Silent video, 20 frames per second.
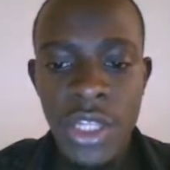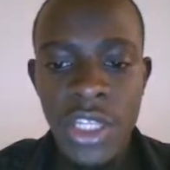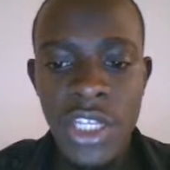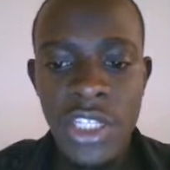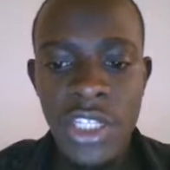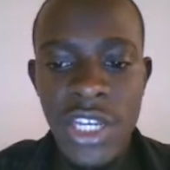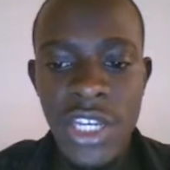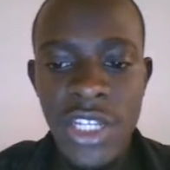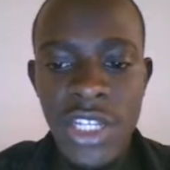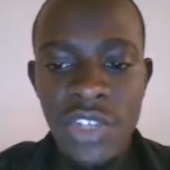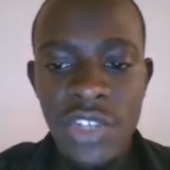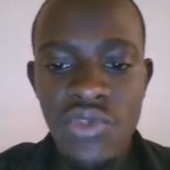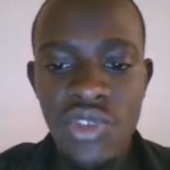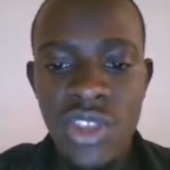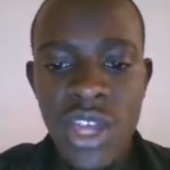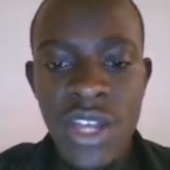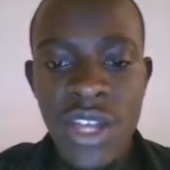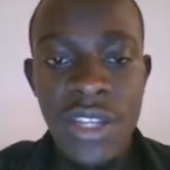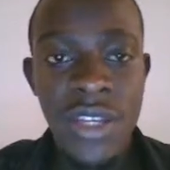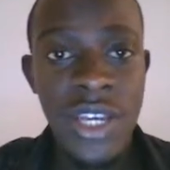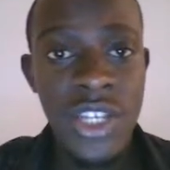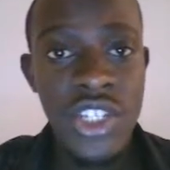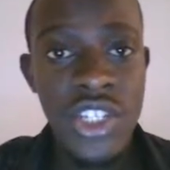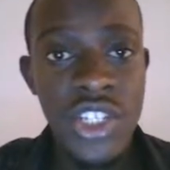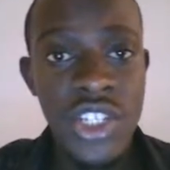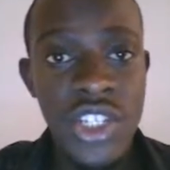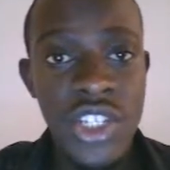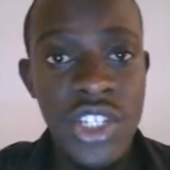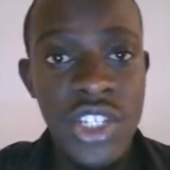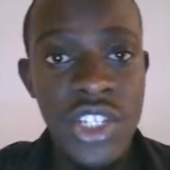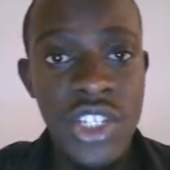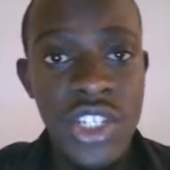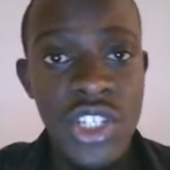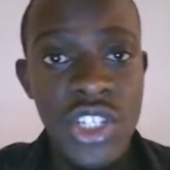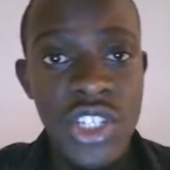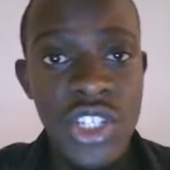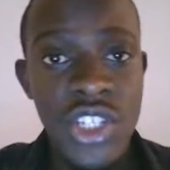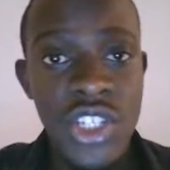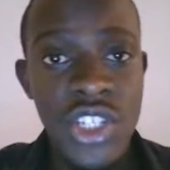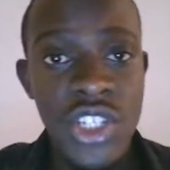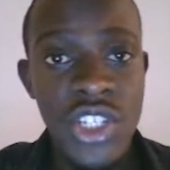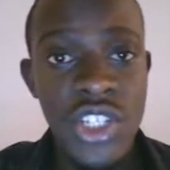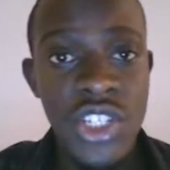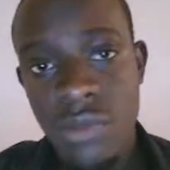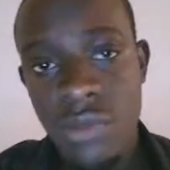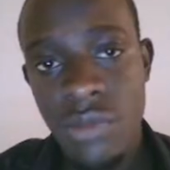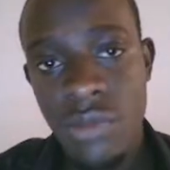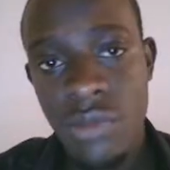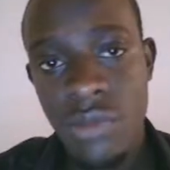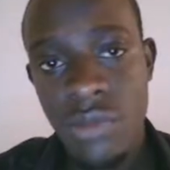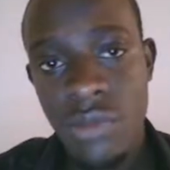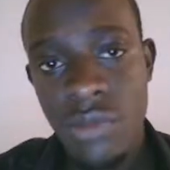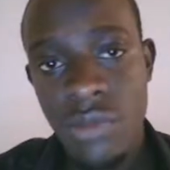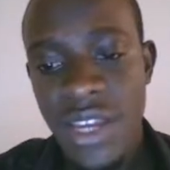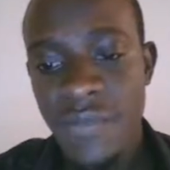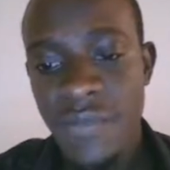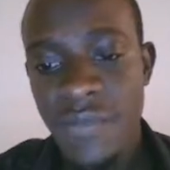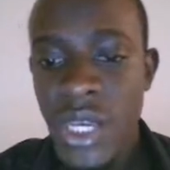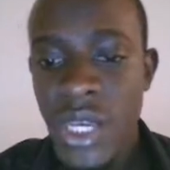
They send it with an HTTP post method,